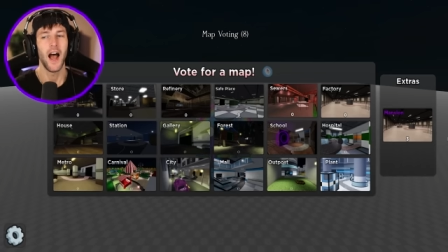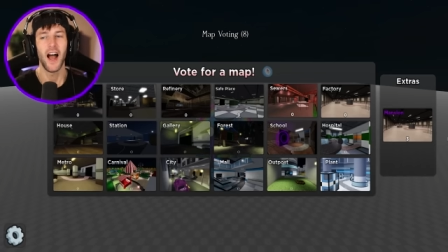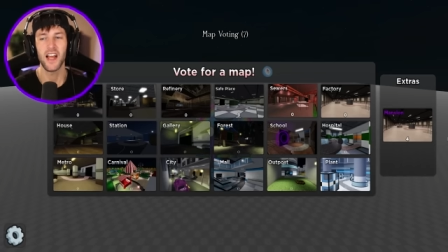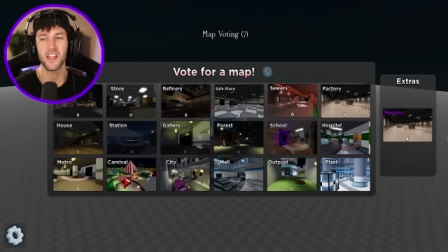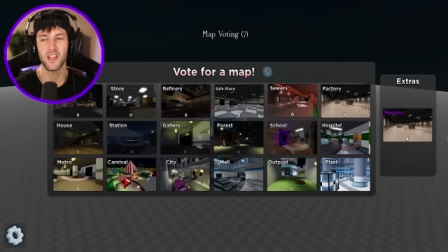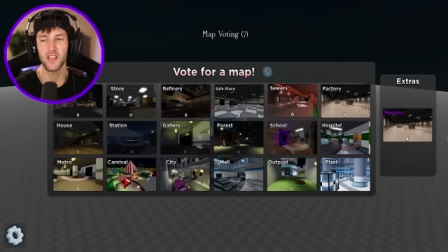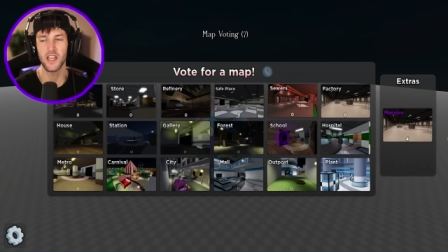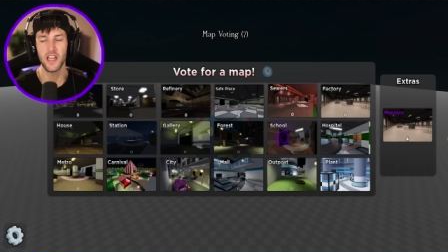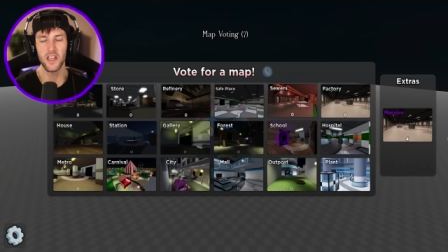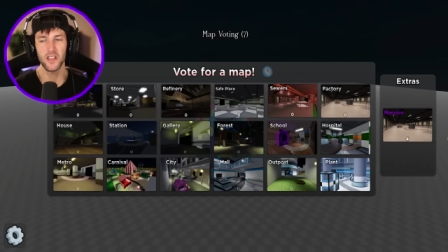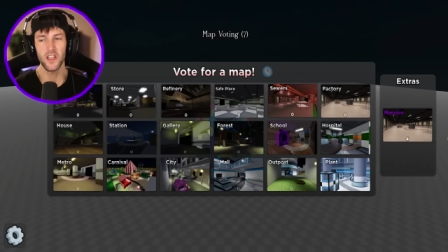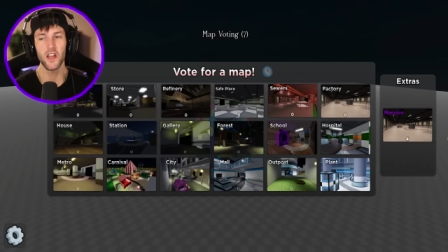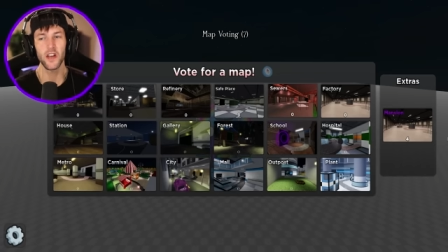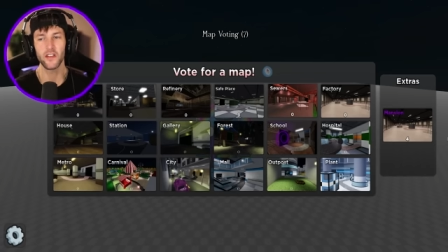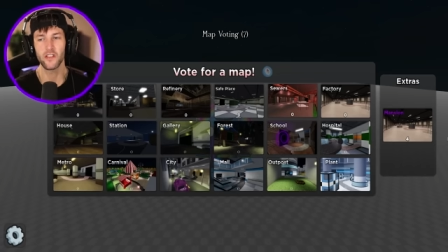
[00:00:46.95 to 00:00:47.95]
I
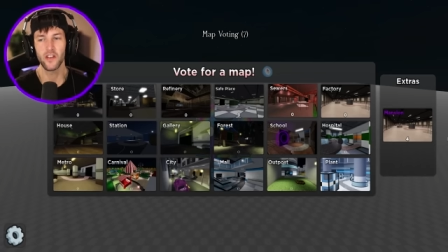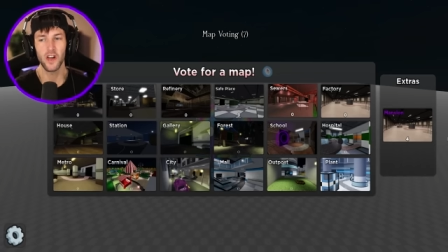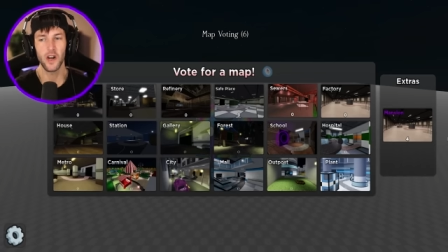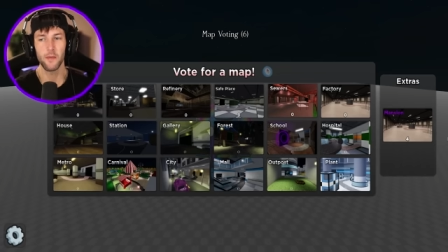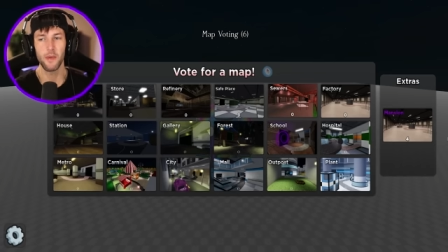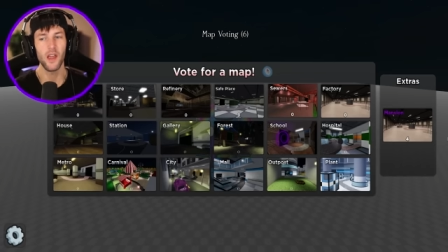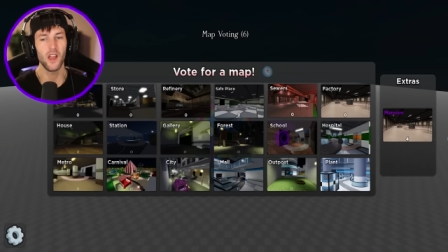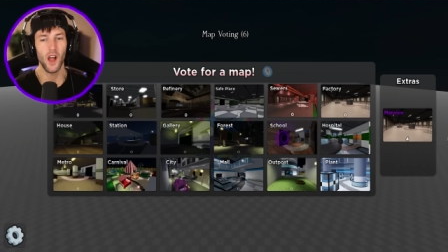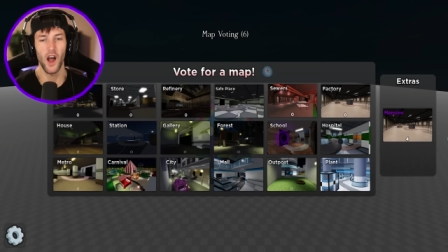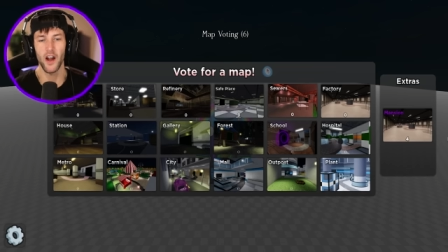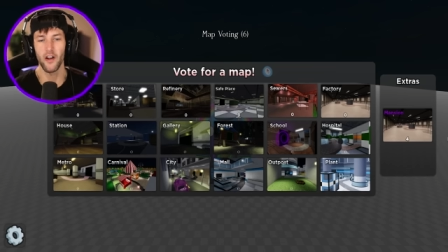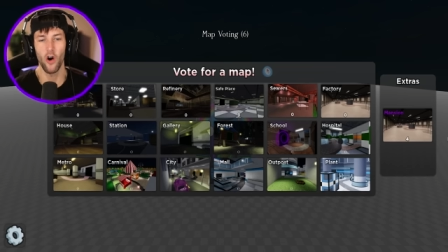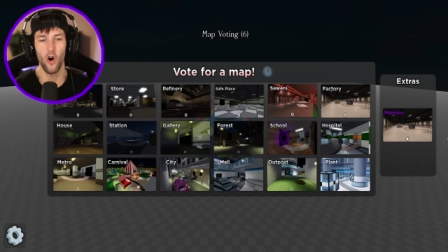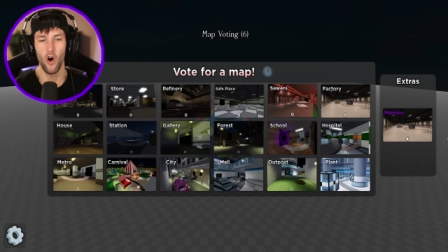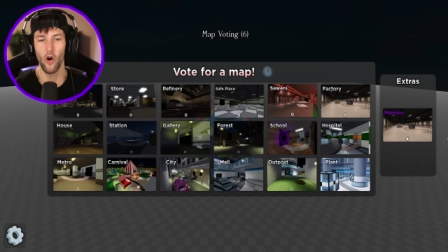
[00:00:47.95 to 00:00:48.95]
think that it's going to be
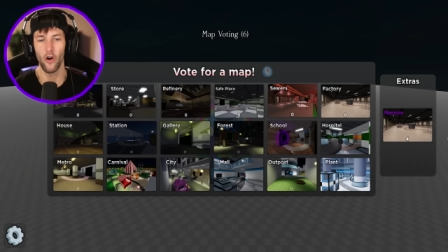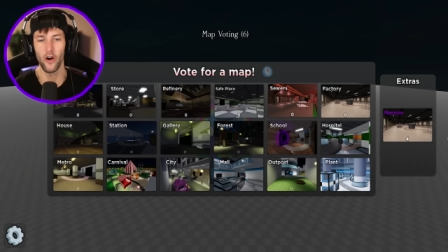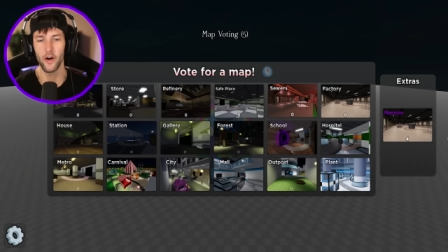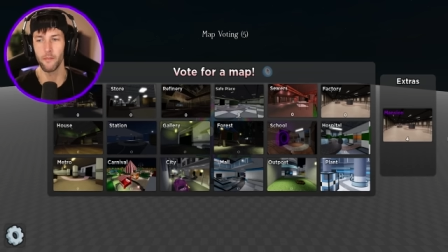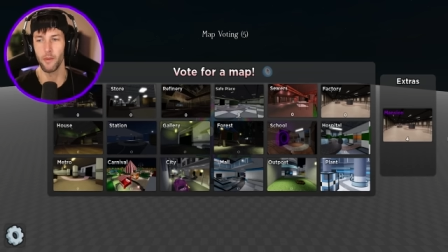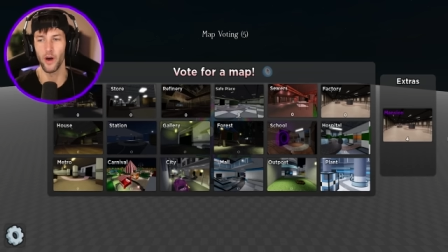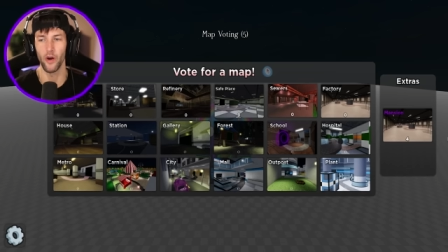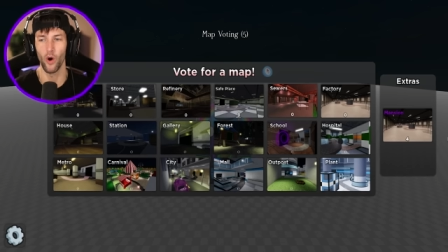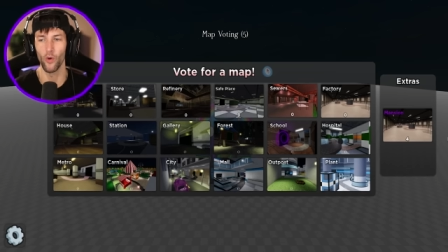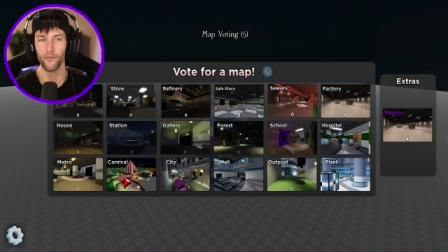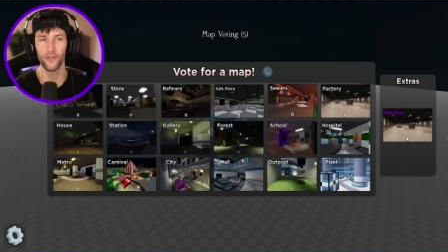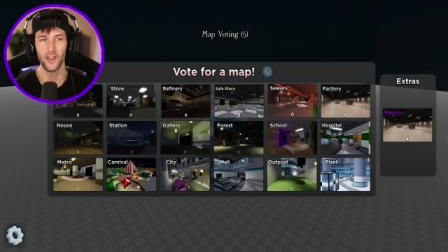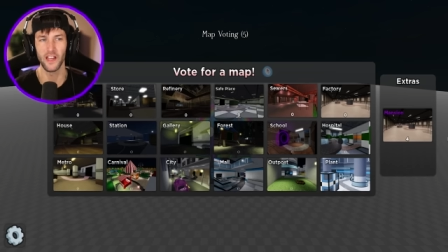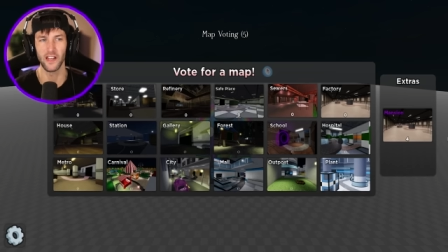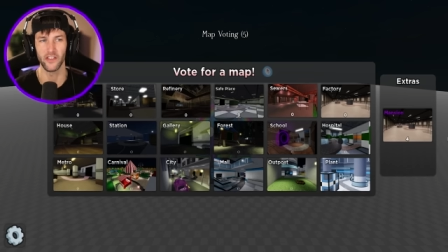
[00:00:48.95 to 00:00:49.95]
kind of hard, but
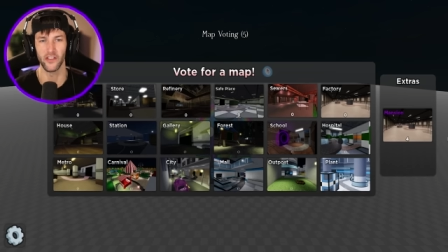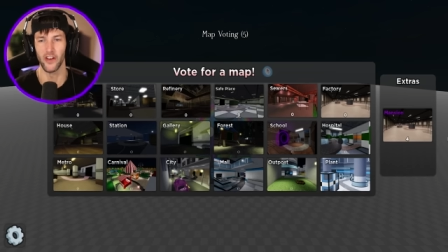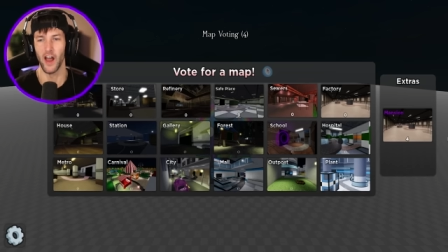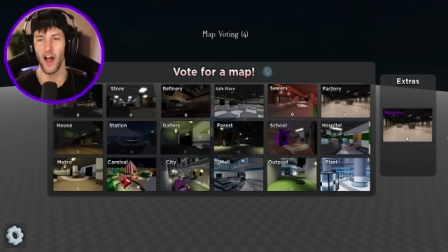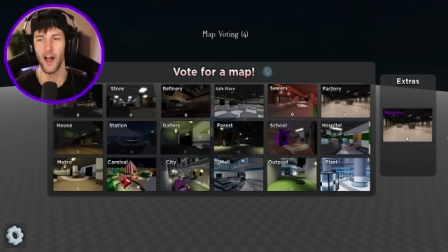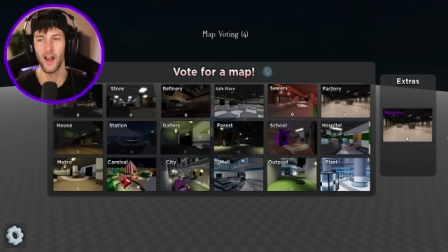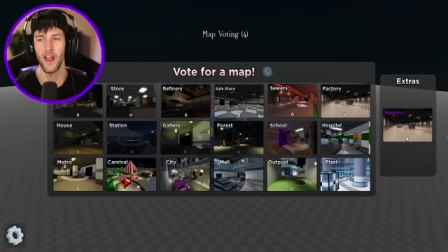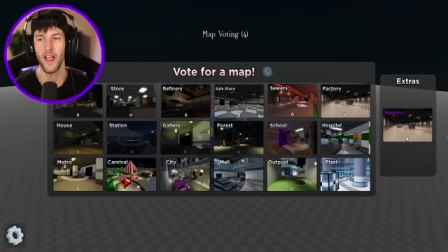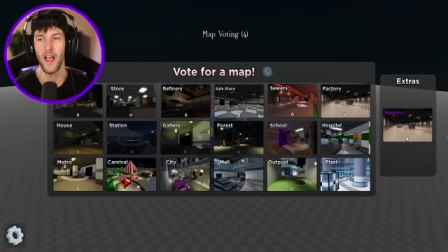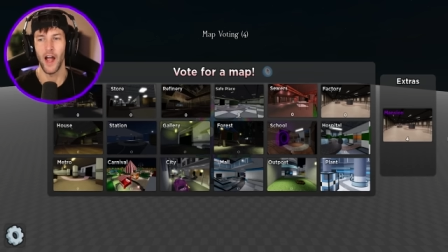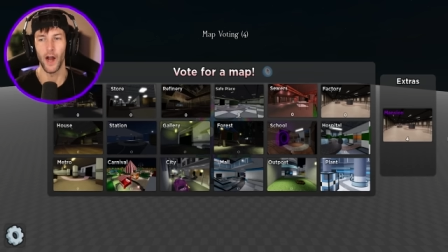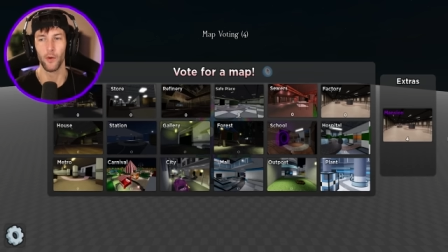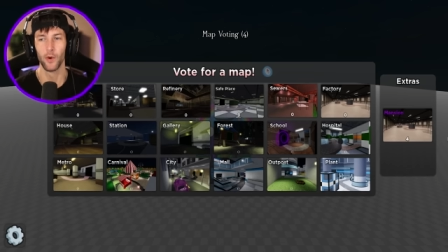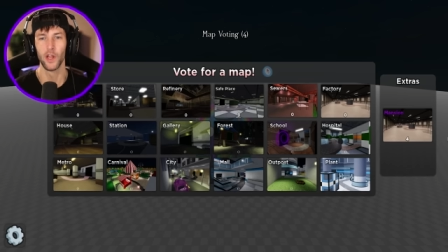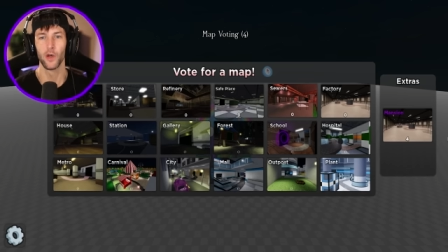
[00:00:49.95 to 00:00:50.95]
hopefully it's not.
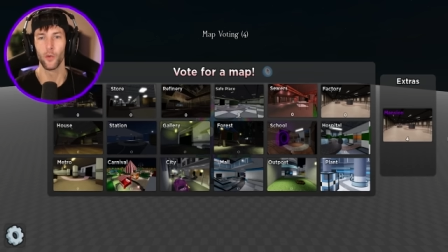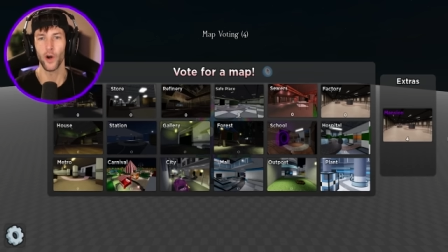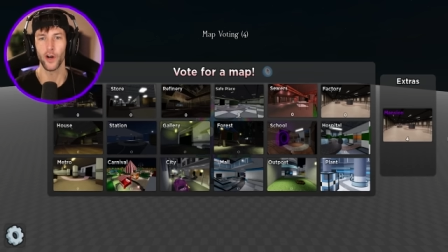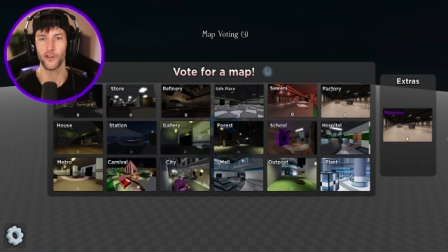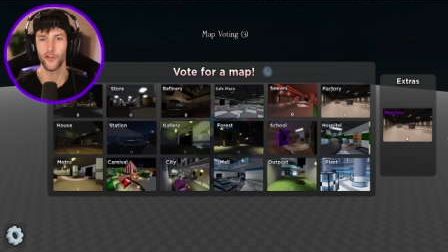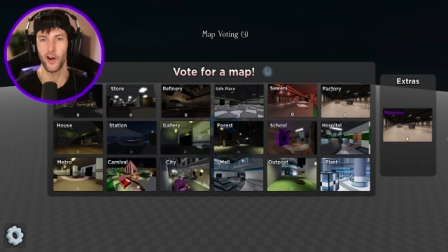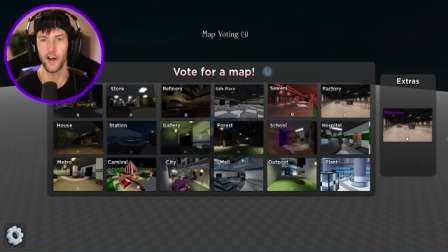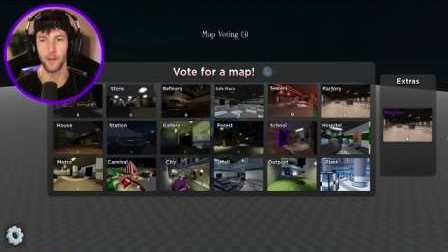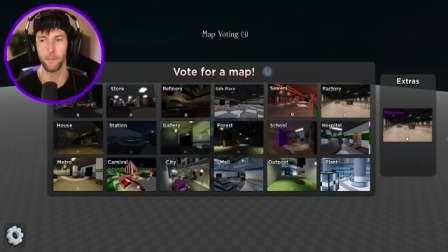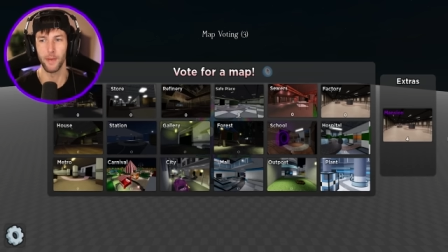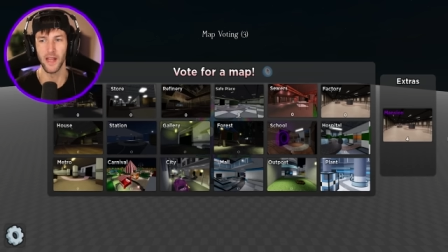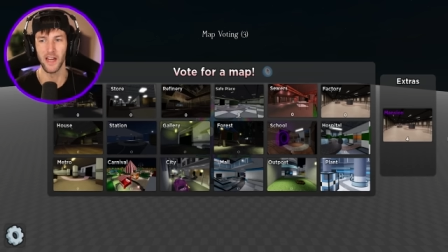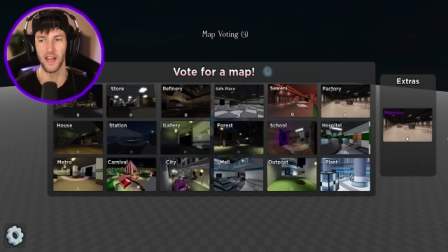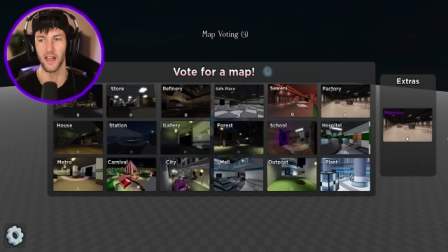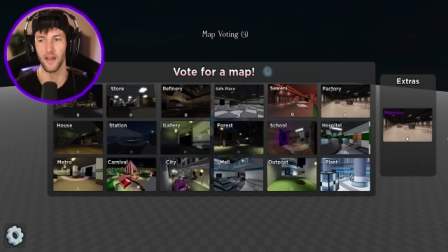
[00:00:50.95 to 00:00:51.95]
I really want to try to
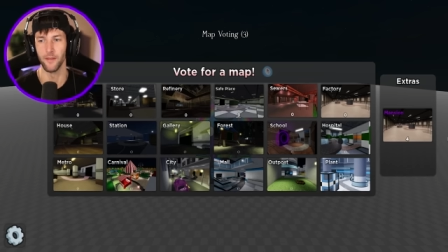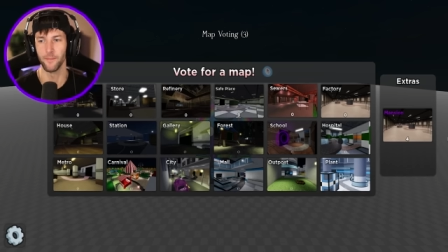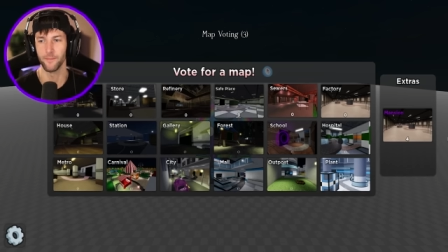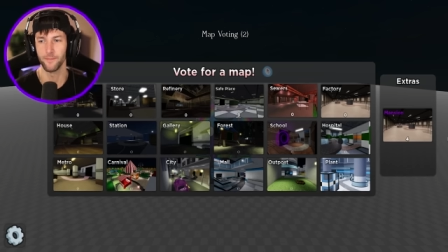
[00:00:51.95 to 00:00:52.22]
beat it.